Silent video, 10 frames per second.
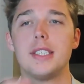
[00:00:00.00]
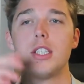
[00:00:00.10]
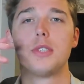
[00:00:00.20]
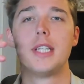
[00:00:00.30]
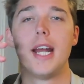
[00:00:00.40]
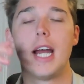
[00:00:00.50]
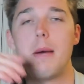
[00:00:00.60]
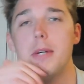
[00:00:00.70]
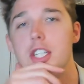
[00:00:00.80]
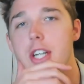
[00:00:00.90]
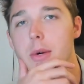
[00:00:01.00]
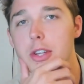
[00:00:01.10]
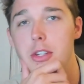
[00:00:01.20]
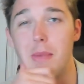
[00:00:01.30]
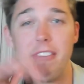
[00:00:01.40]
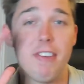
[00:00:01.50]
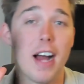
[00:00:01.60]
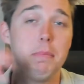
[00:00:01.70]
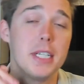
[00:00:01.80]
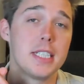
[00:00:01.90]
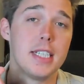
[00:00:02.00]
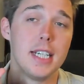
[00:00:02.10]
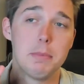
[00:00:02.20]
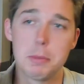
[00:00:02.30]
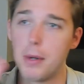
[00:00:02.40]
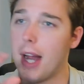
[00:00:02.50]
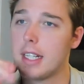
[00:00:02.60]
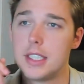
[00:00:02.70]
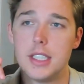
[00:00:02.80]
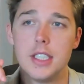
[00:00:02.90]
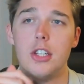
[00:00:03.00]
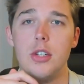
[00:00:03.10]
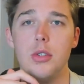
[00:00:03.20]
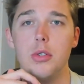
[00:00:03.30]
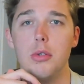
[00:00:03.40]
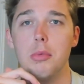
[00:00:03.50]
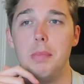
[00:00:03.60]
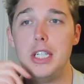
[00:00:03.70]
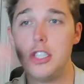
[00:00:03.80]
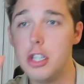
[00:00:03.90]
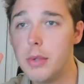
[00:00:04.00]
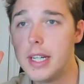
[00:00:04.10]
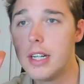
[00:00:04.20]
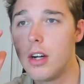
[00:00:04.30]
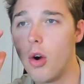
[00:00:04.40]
So today I'm going to share with you my 5 best tips, practices to be doing,